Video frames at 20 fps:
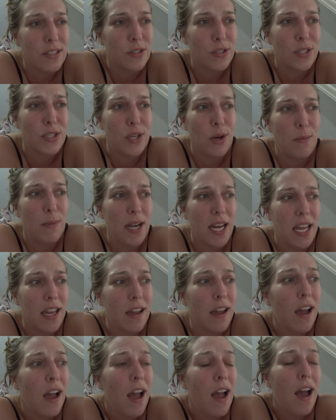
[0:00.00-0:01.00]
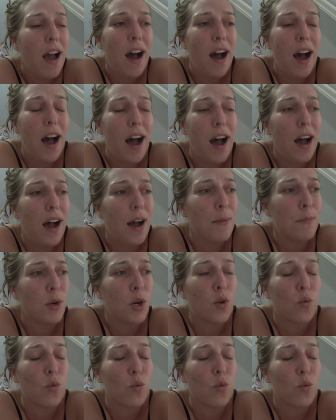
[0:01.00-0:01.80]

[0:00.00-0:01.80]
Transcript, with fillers: There's so many um,